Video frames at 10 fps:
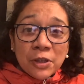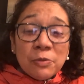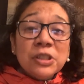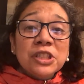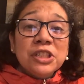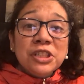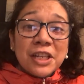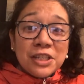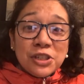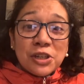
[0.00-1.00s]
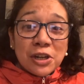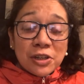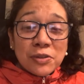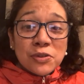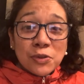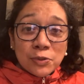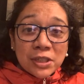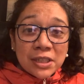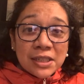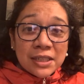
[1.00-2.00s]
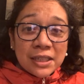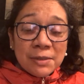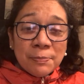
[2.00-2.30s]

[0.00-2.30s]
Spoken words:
which is JGR Consultancy,